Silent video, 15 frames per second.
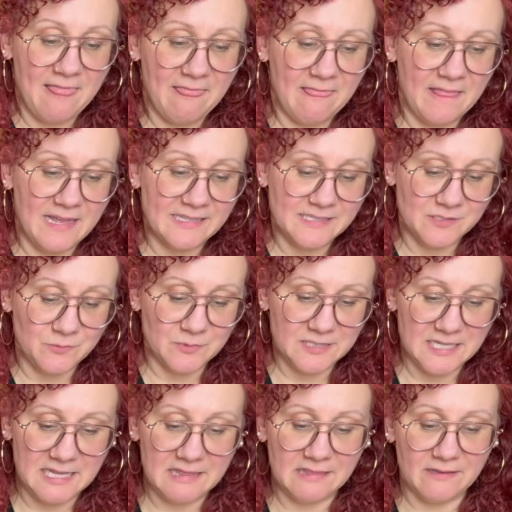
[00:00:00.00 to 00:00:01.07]
That's what
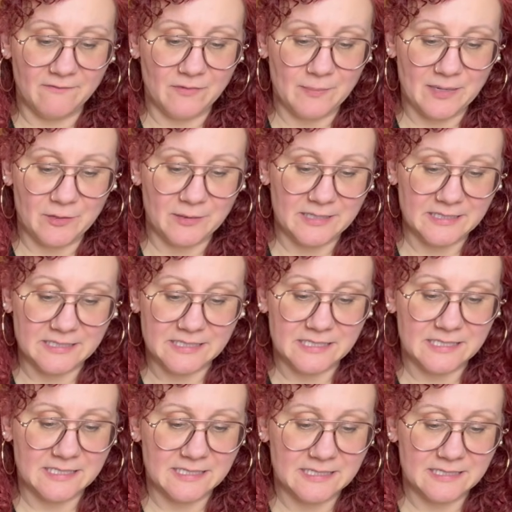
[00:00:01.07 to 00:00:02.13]
I love about
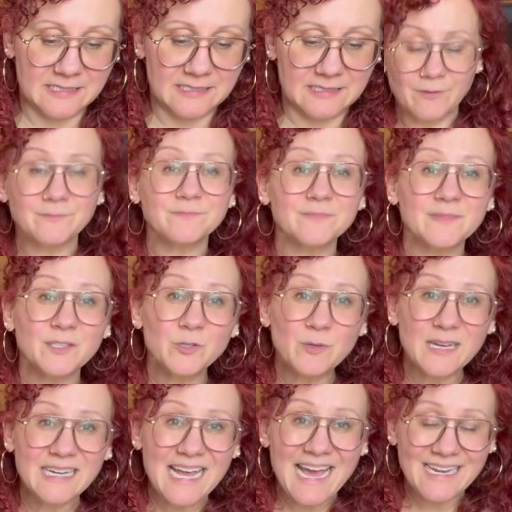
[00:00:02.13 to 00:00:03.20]
it. Oh, you
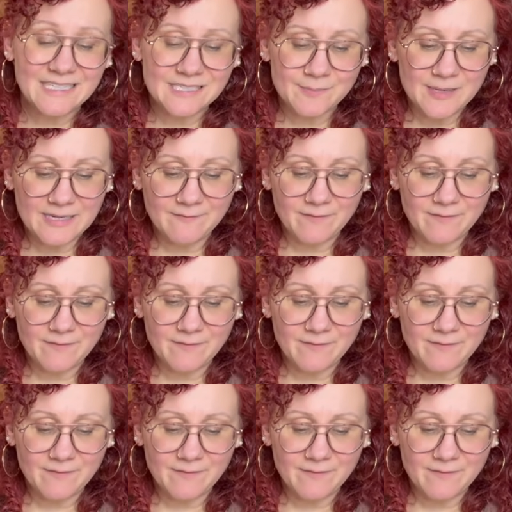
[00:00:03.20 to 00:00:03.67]
can add as many